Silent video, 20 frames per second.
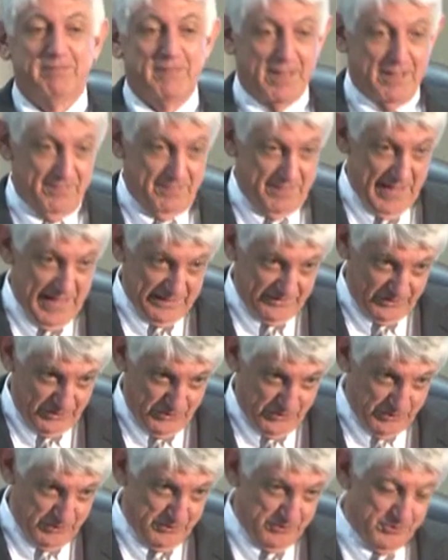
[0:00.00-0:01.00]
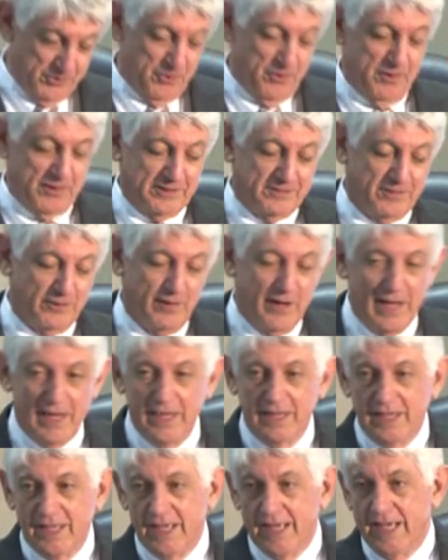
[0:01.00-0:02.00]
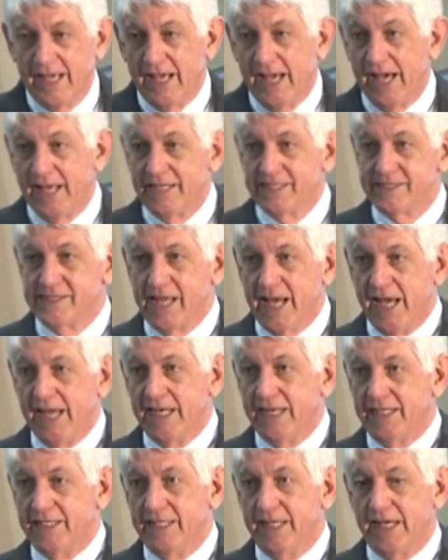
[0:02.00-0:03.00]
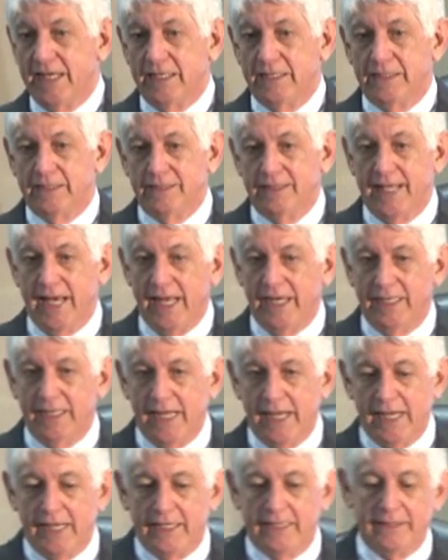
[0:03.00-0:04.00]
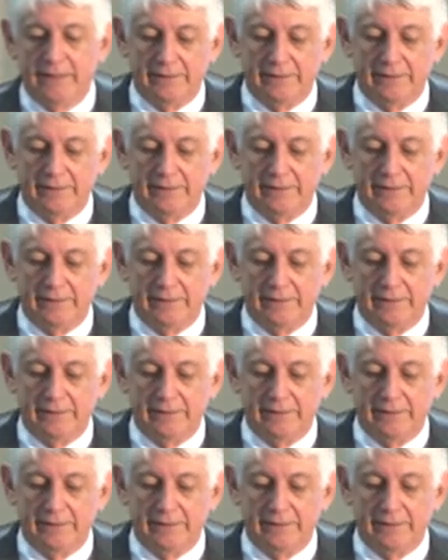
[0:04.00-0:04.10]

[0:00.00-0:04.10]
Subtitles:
And that's a true story. So I decided that day